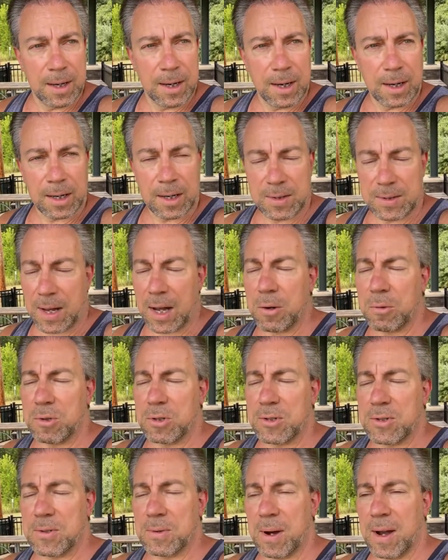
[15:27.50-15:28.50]
because I was
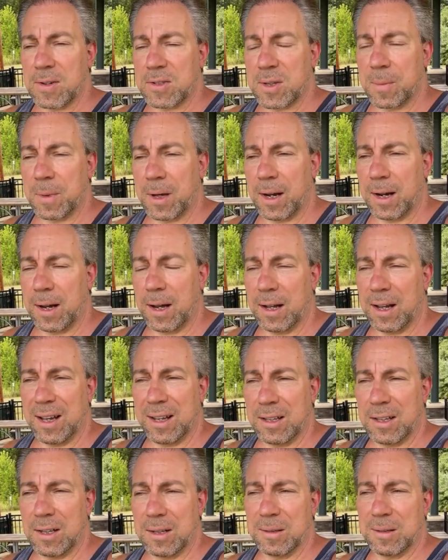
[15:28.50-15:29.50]
stressed, I'm like,
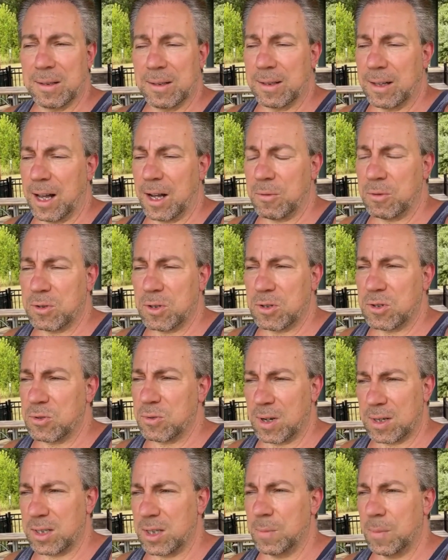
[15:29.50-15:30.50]
I was just
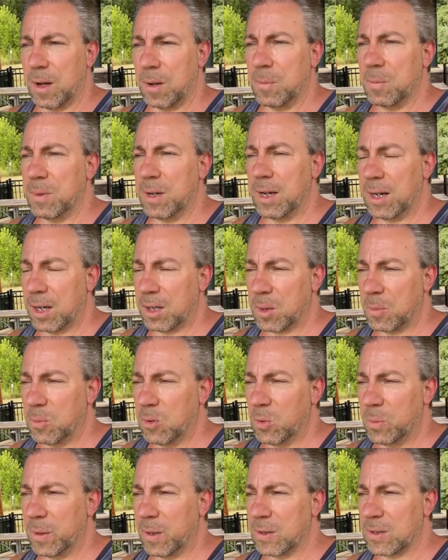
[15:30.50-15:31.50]
stressed about being at the
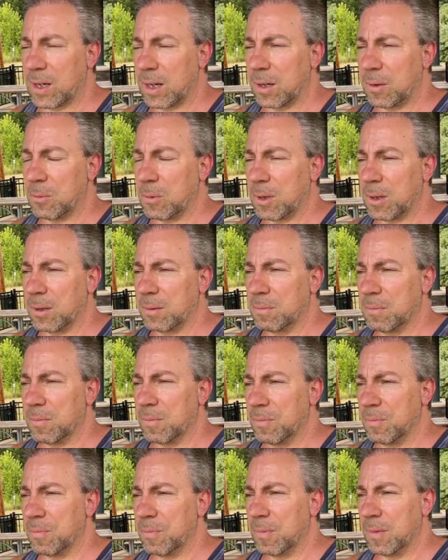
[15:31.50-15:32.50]
pool because I didn't want
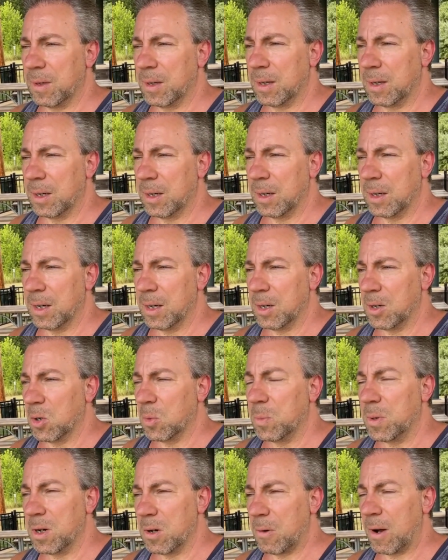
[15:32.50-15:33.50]
to,
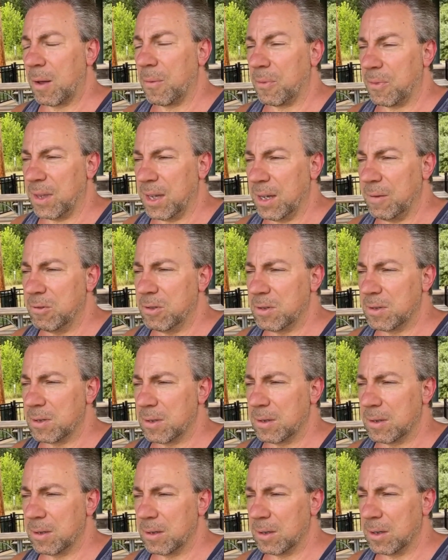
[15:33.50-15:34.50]
be around thieves.
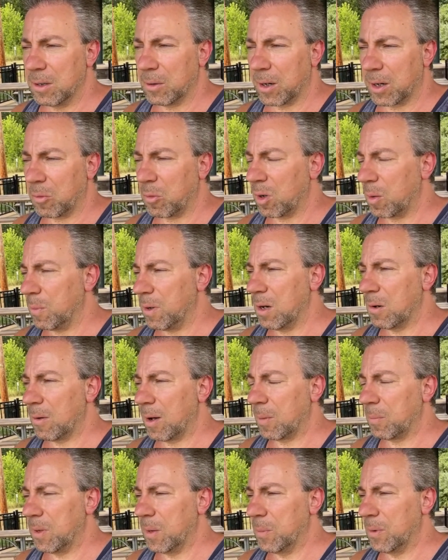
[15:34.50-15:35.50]
I didn't want to be
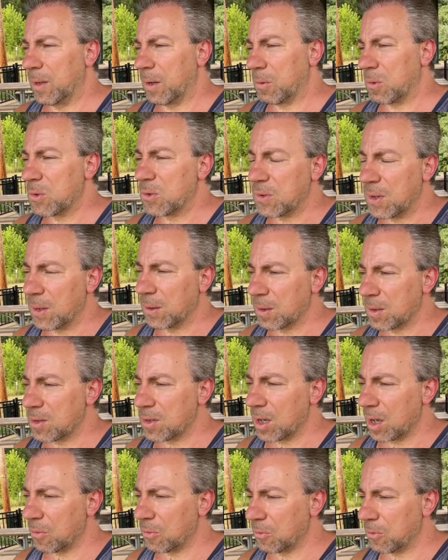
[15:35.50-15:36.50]
around people that were stealing
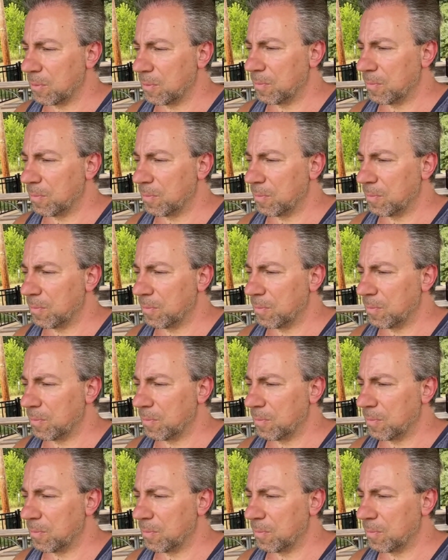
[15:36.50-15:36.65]
stuff.